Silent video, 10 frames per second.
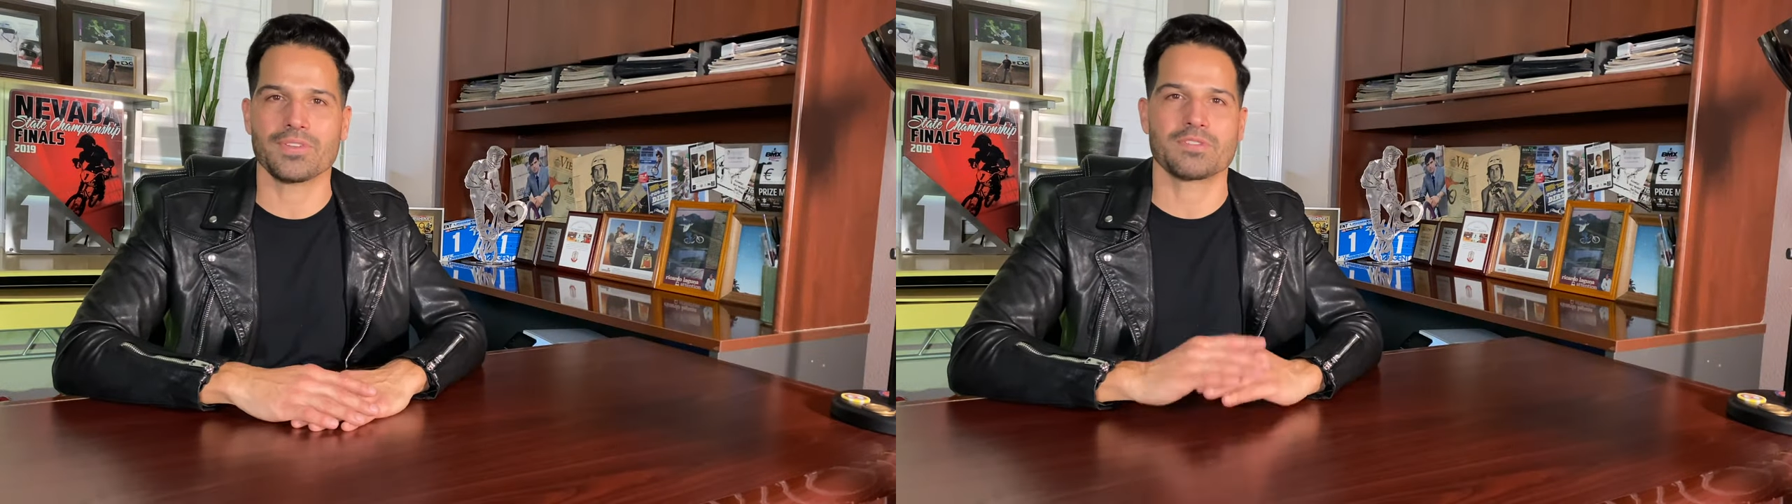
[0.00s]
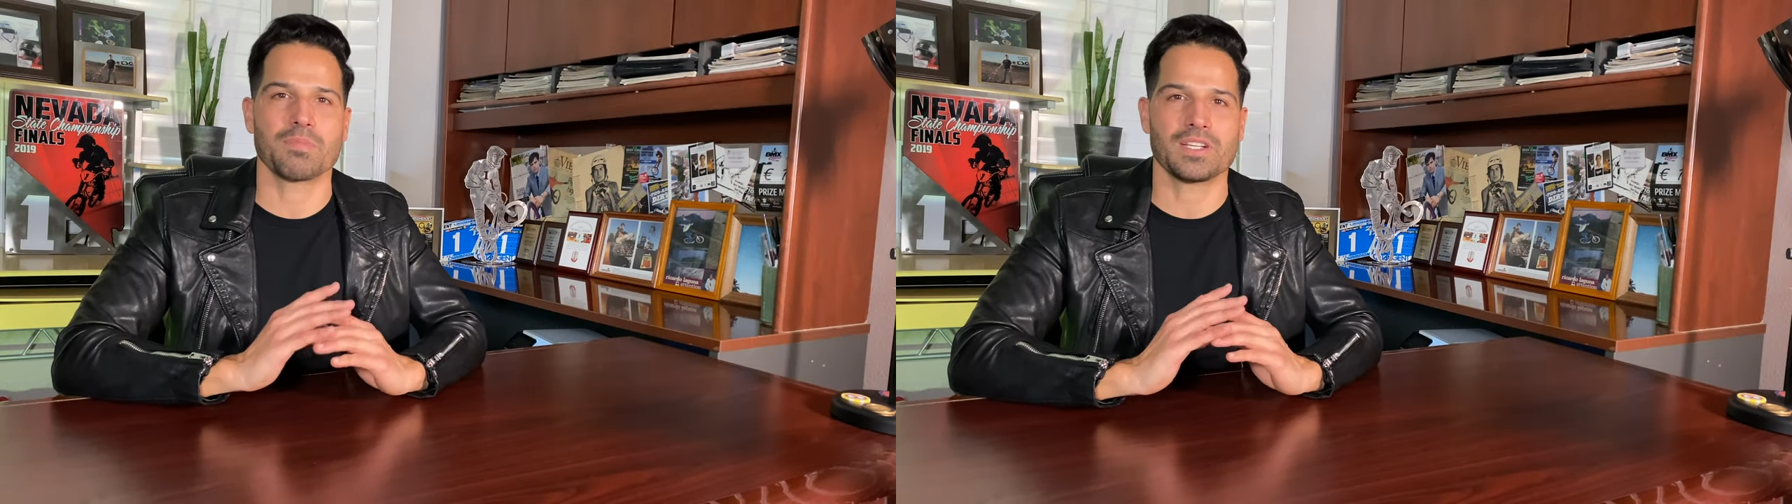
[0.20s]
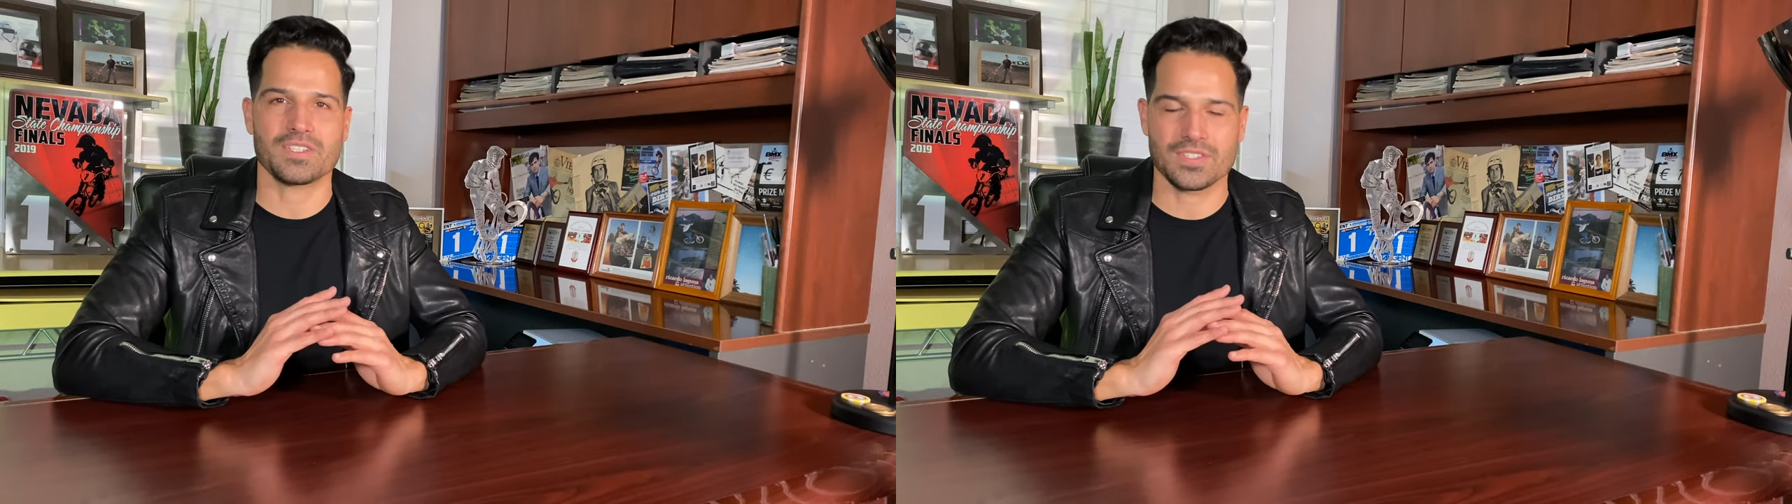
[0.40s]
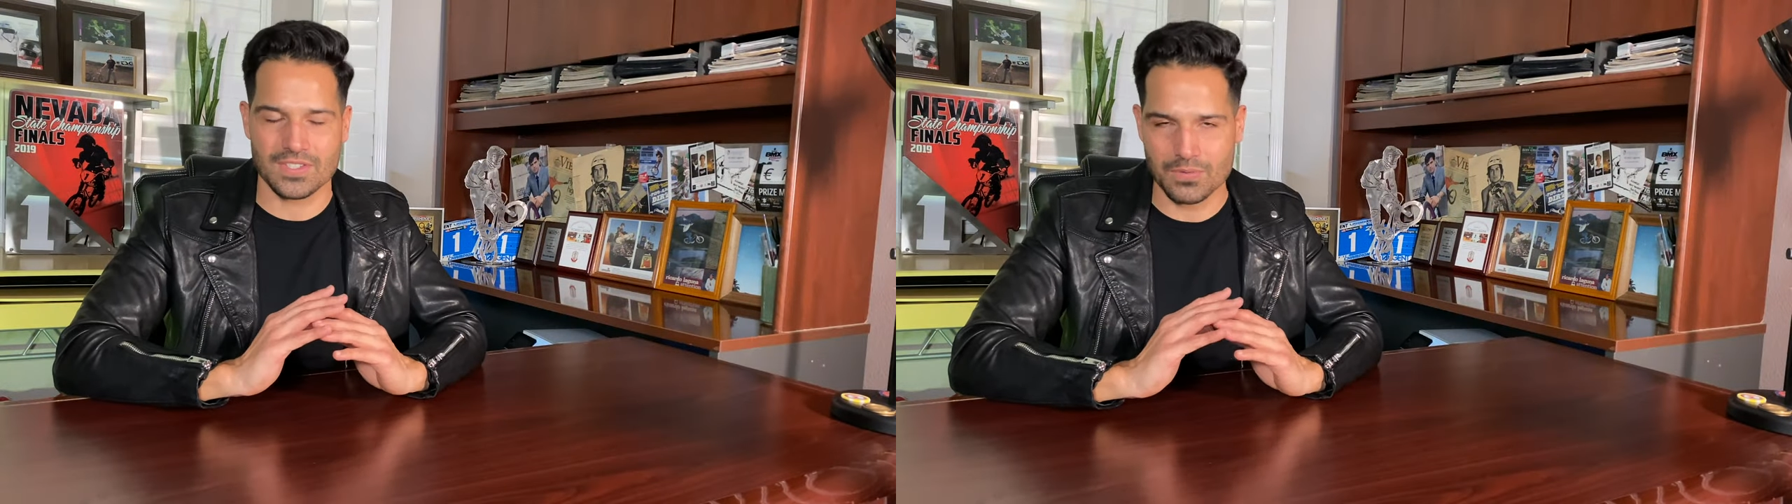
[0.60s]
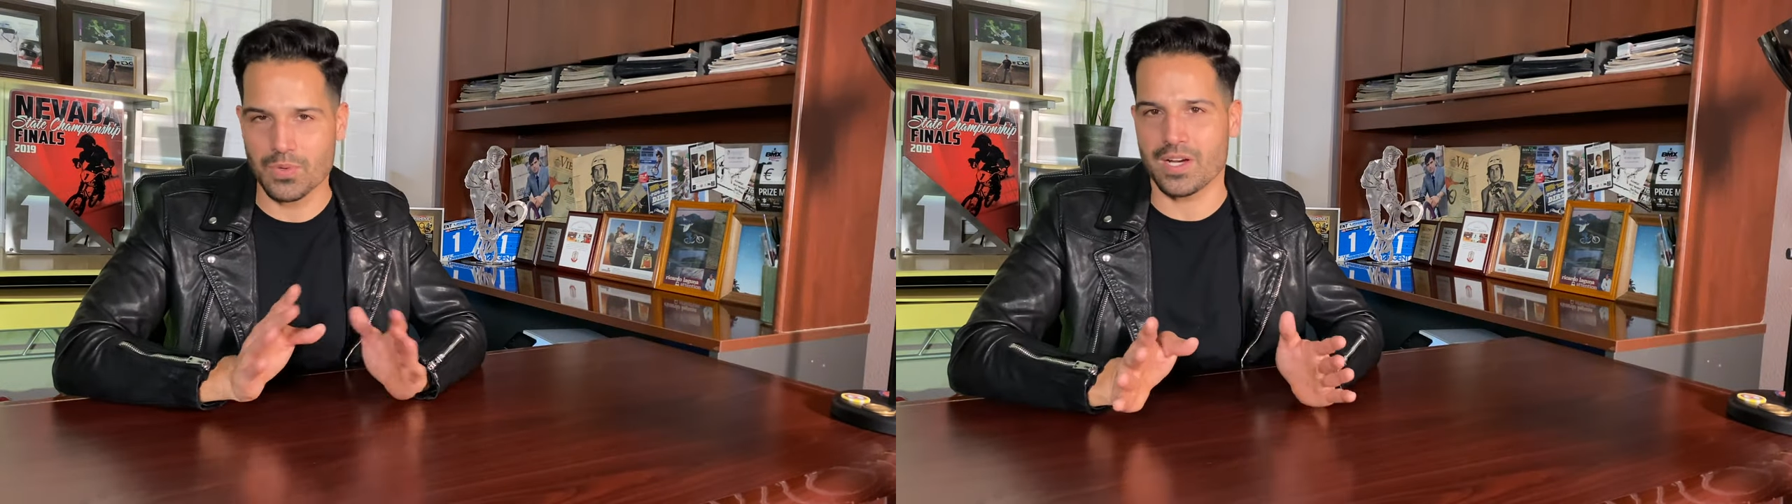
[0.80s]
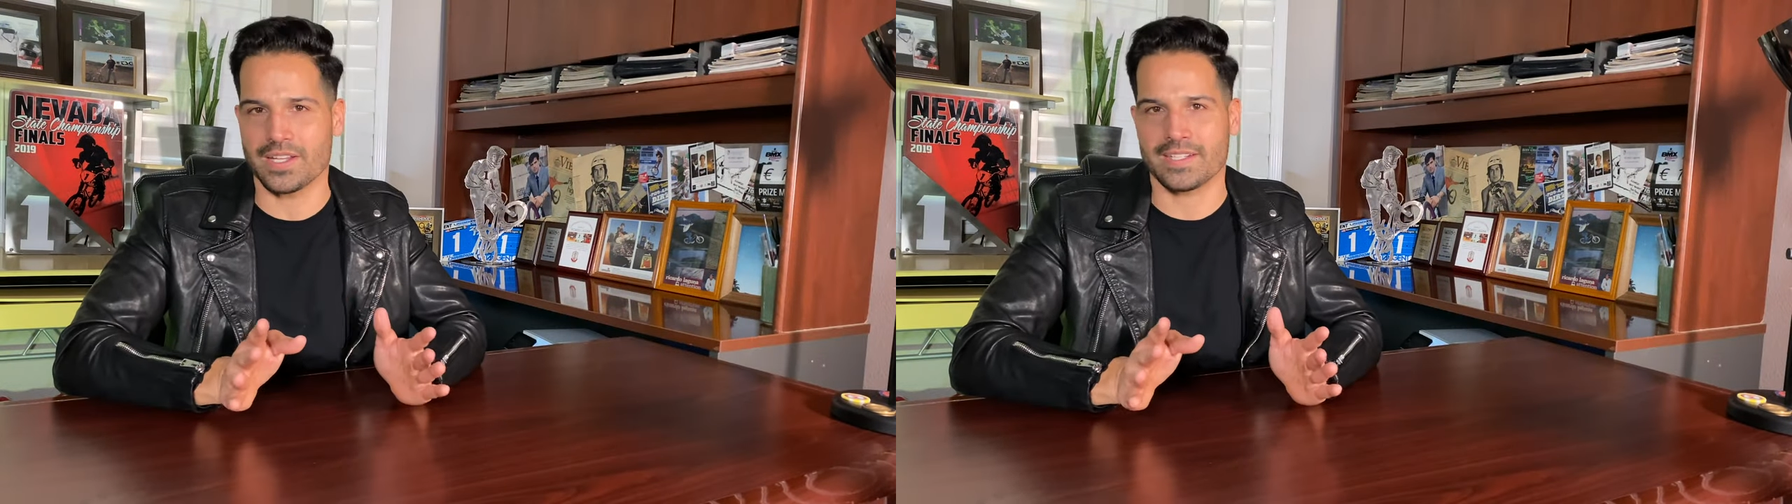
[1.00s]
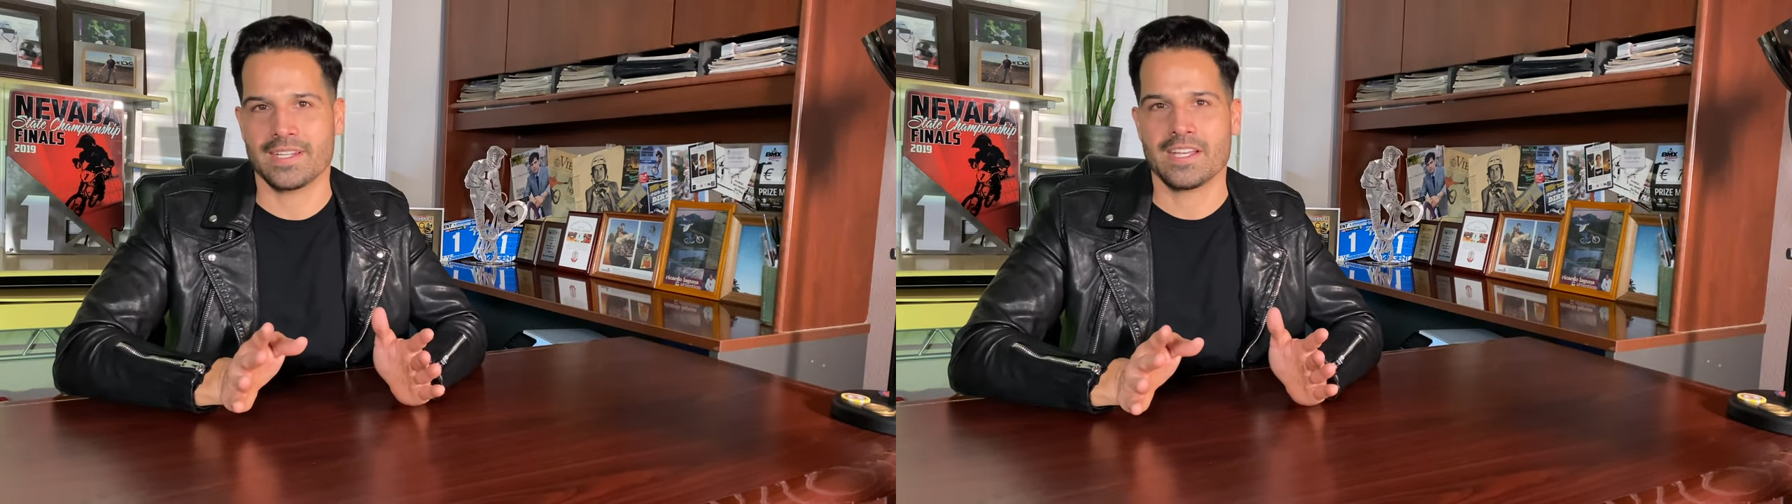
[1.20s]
as much as you want,